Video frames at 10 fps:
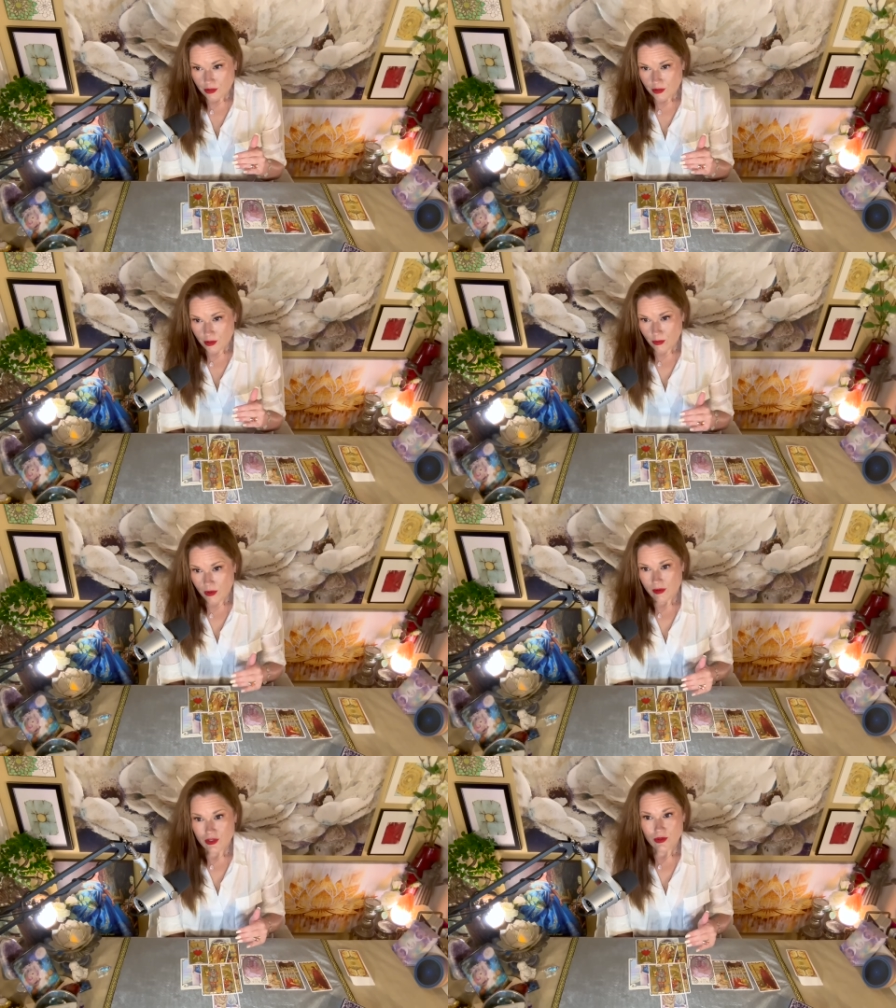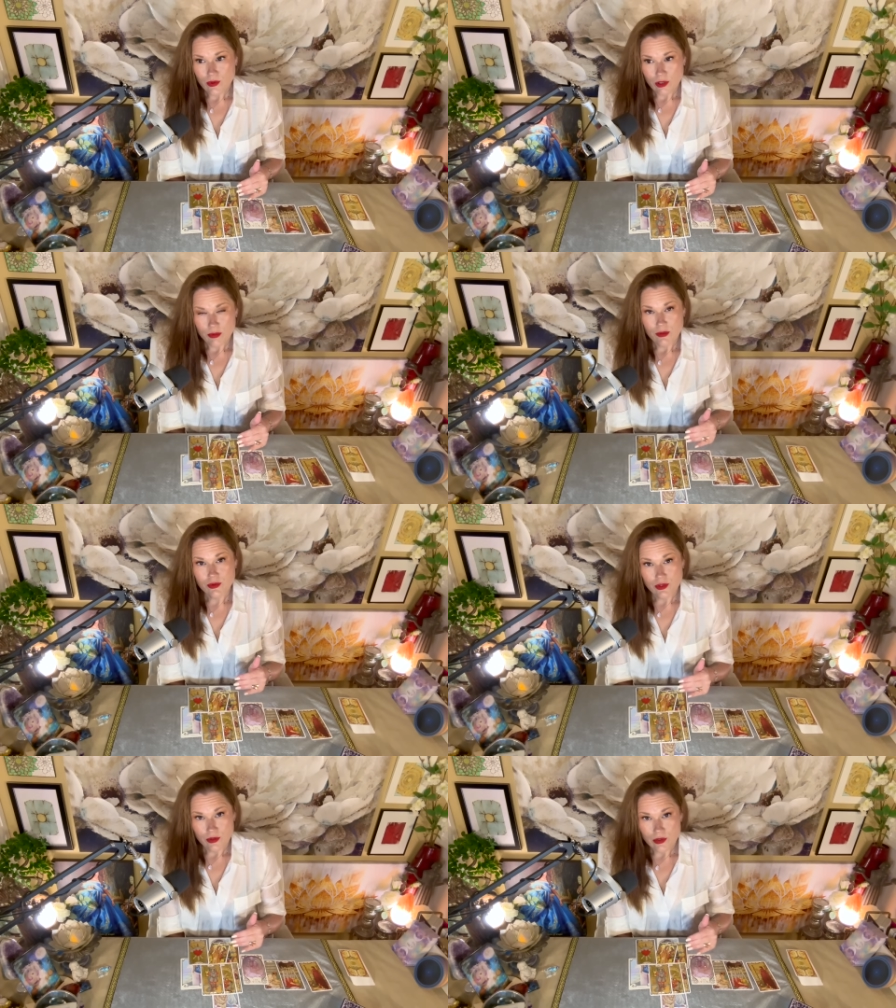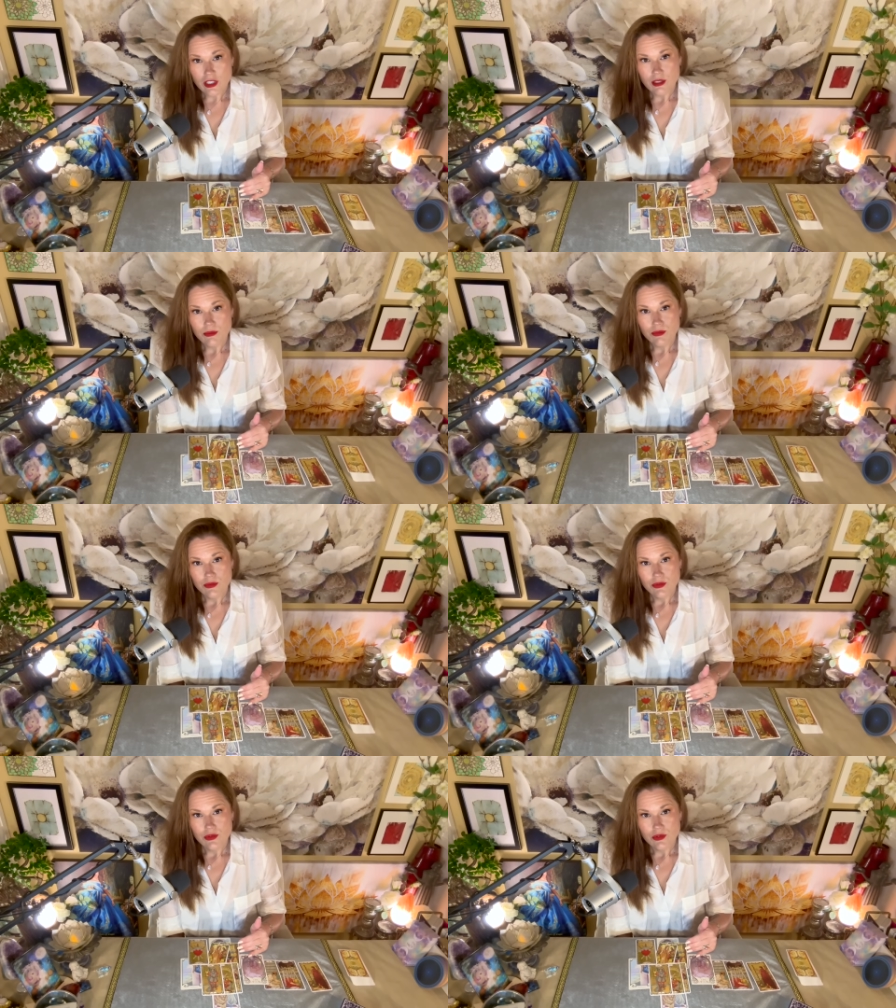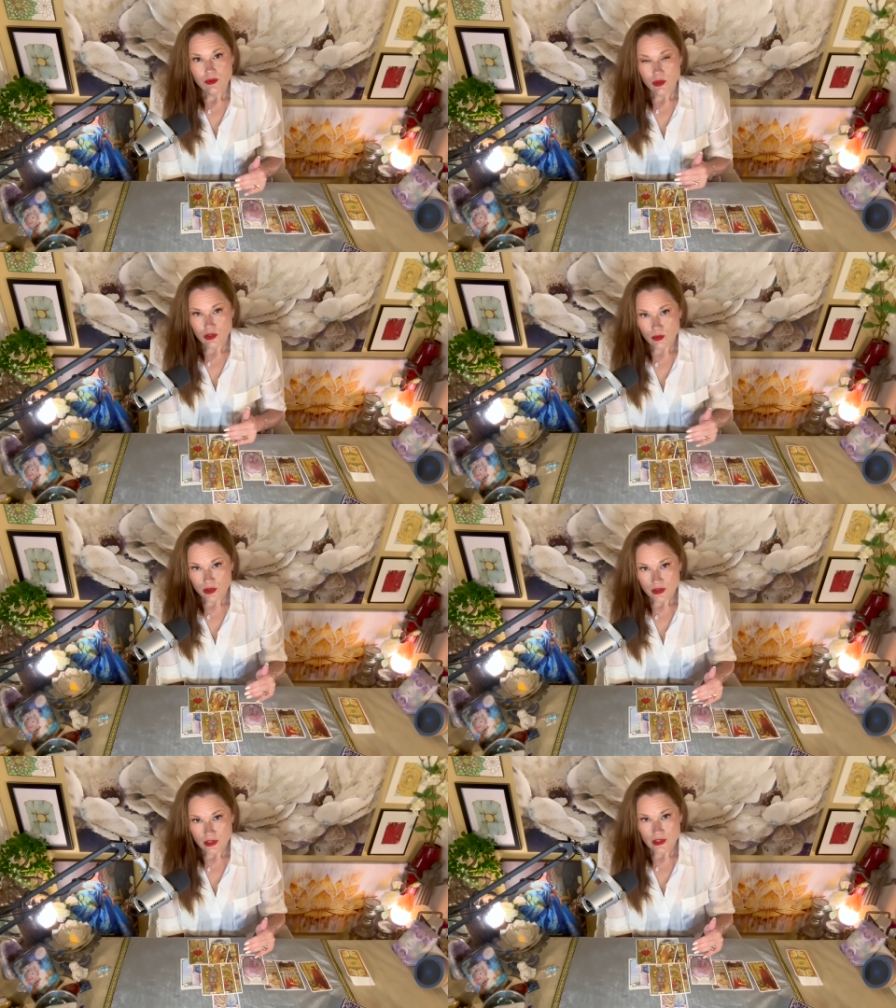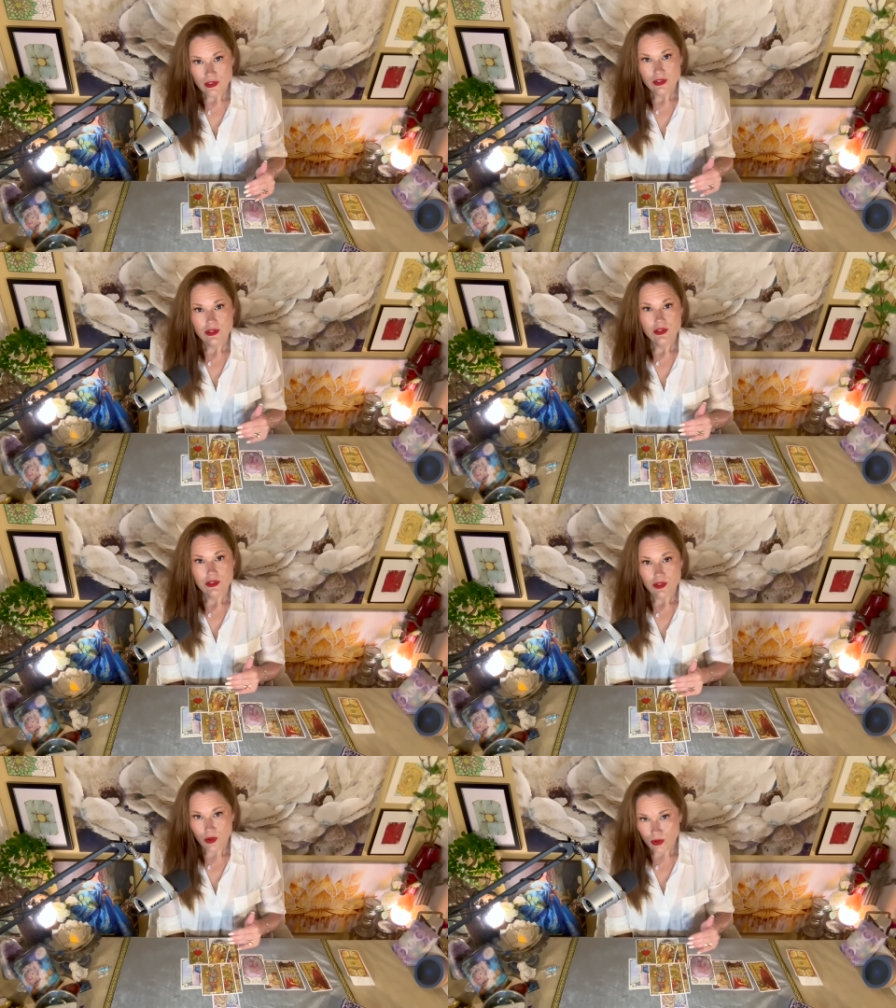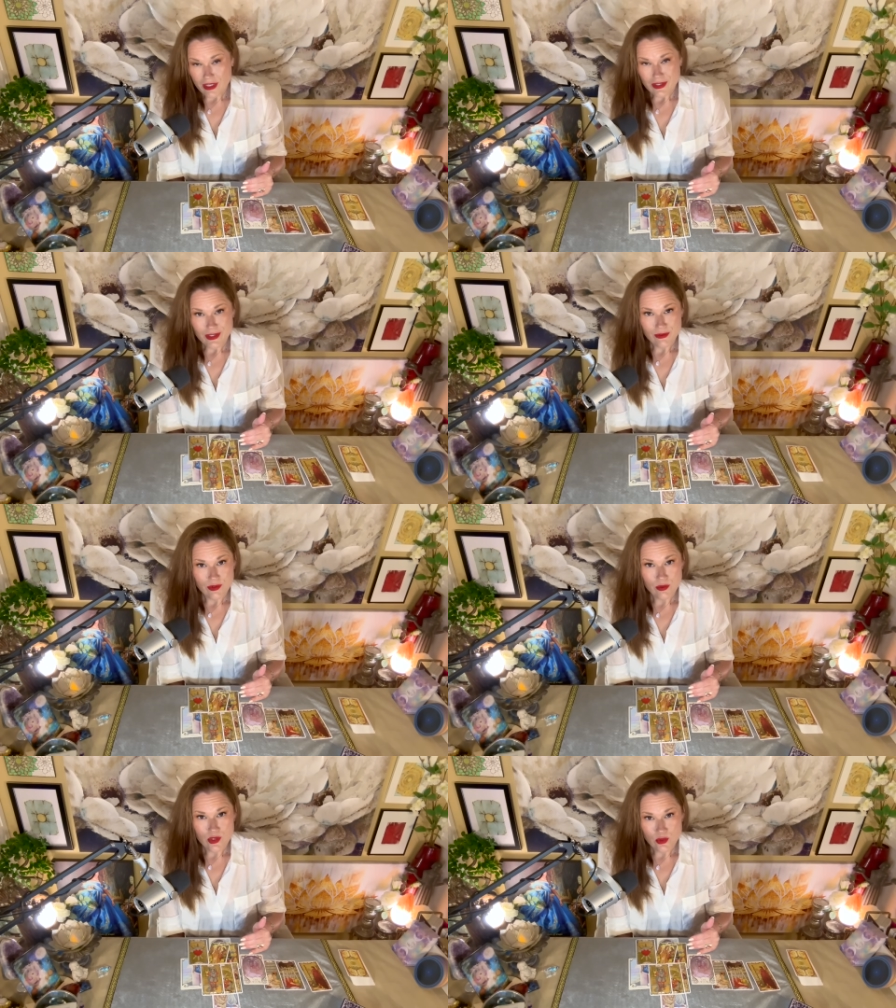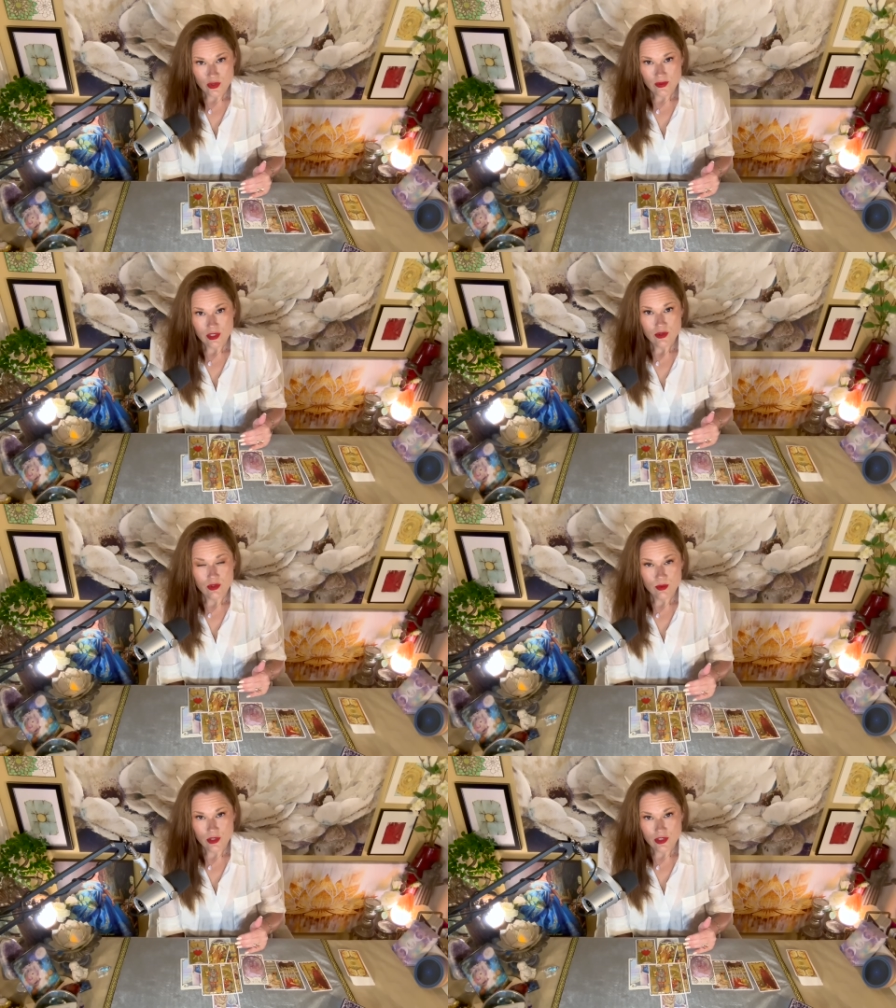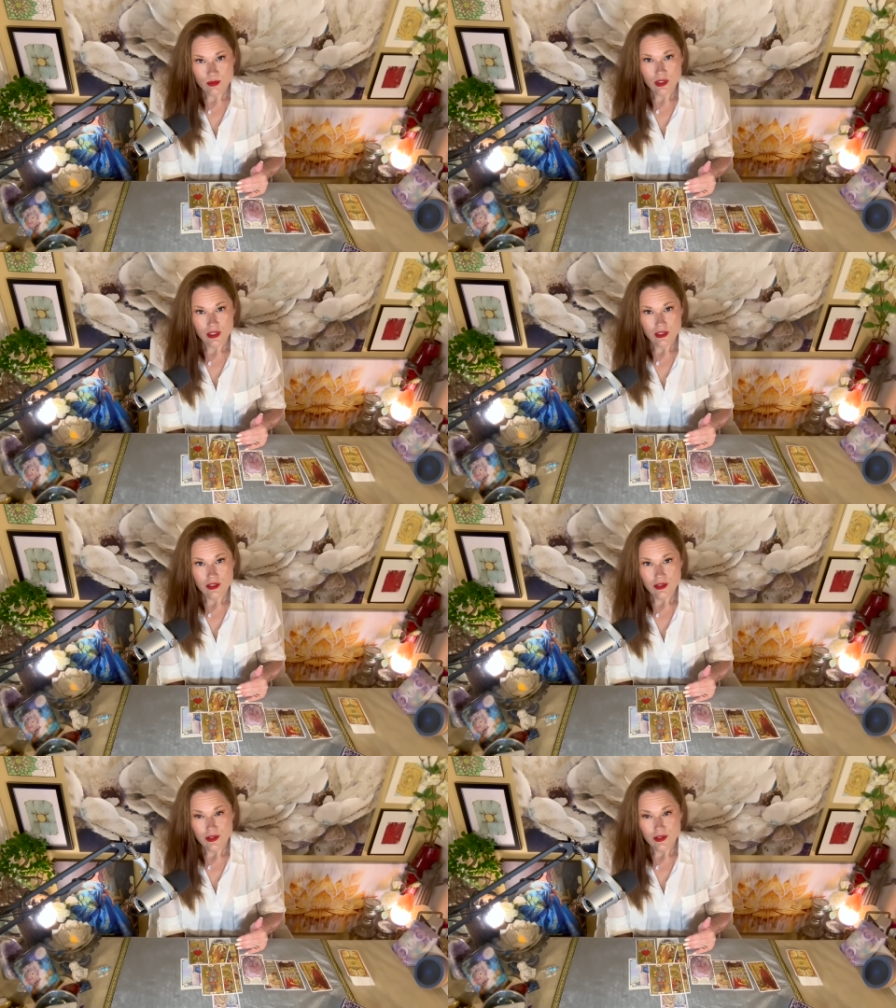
that wherever it is you are, people know your name, what your worth is, all that stuff, your resourcefulness, responsibility.